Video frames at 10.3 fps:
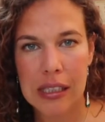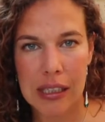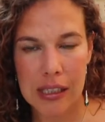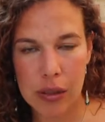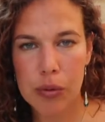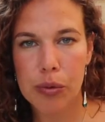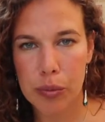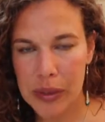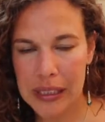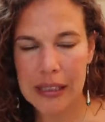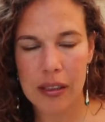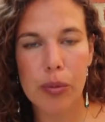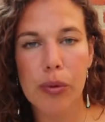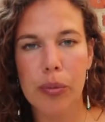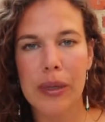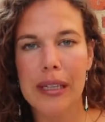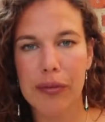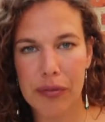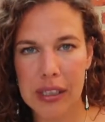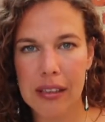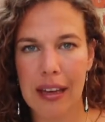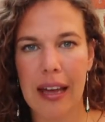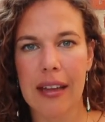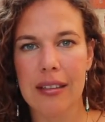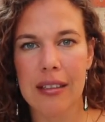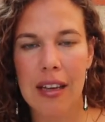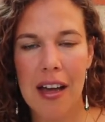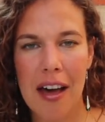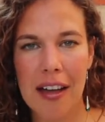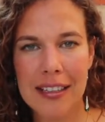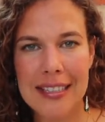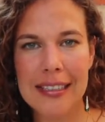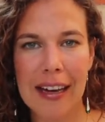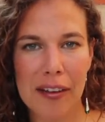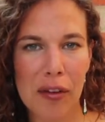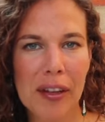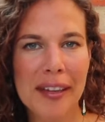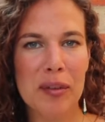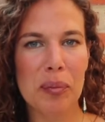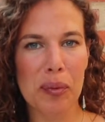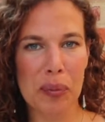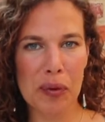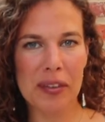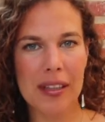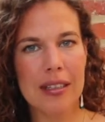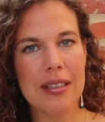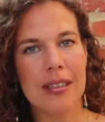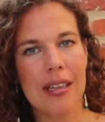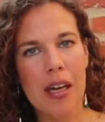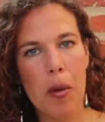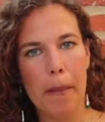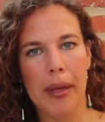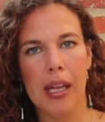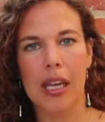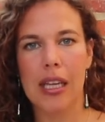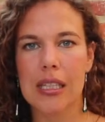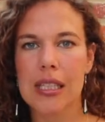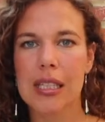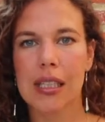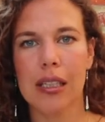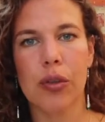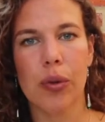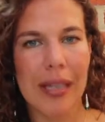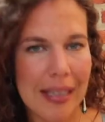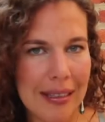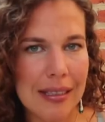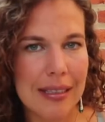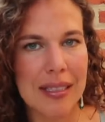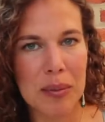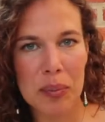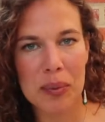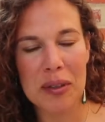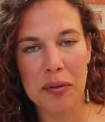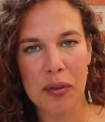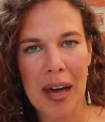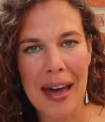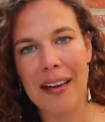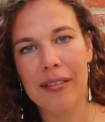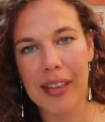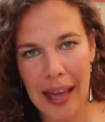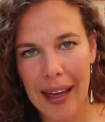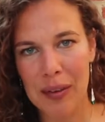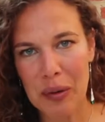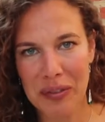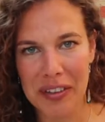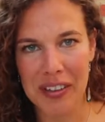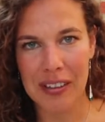And you will really feel that. Honestly, I don't like to promote this, but it's a great tip if you have a hangover.